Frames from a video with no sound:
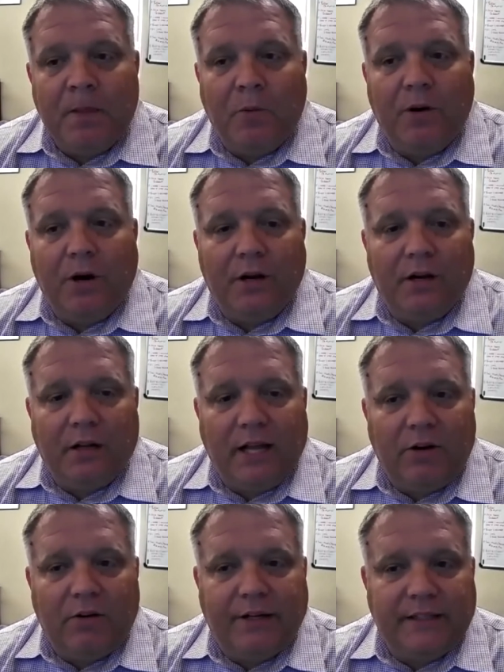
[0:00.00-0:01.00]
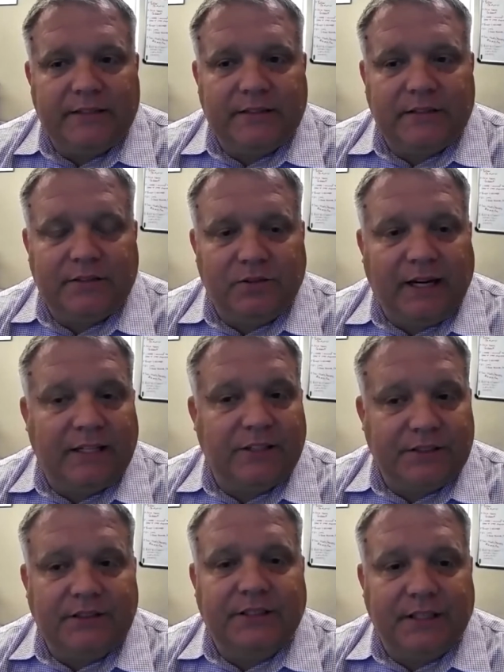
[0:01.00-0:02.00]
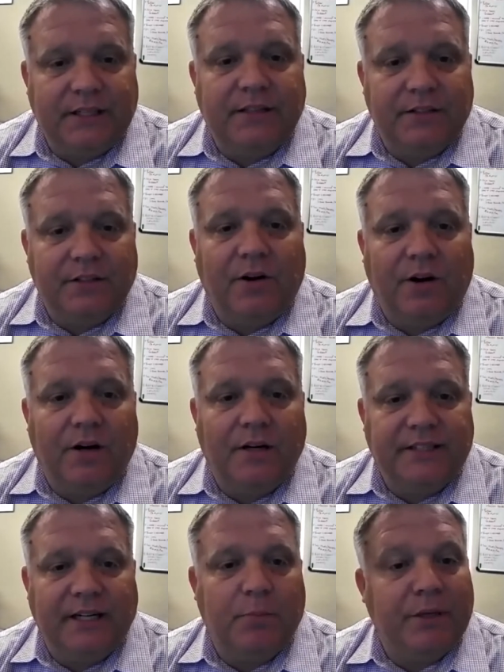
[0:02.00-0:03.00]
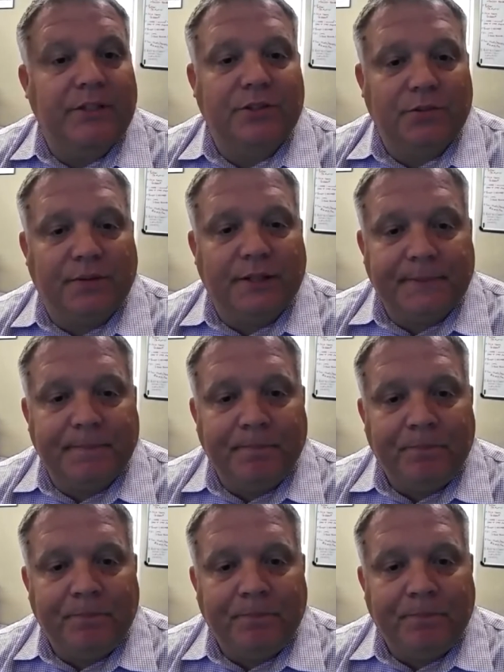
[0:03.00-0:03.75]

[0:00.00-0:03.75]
we are going to allow guests to actually sit in the car and take pictures with it.